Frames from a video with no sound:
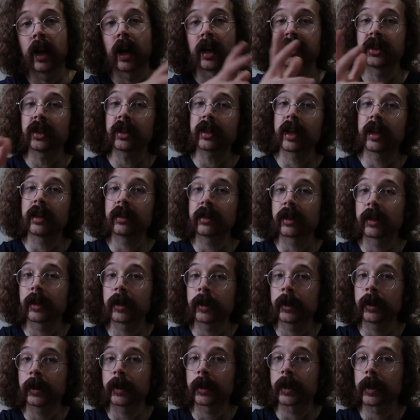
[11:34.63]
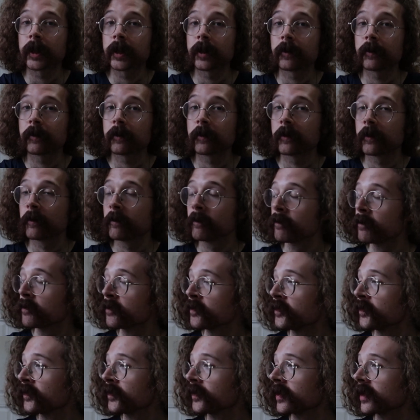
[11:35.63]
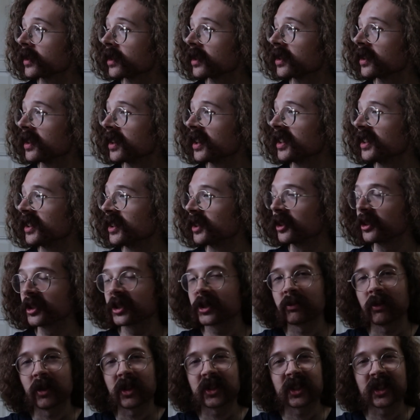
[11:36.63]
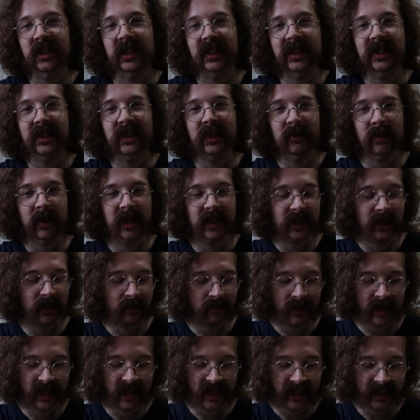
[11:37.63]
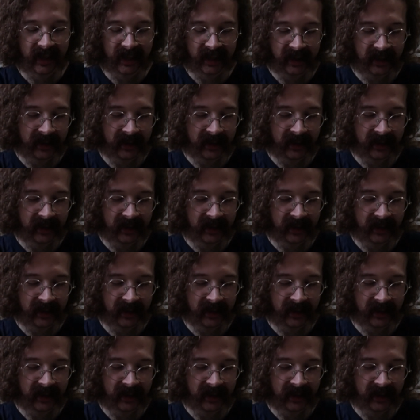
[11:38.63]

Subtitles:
I still can't tell if, you know, small sardines are meant to be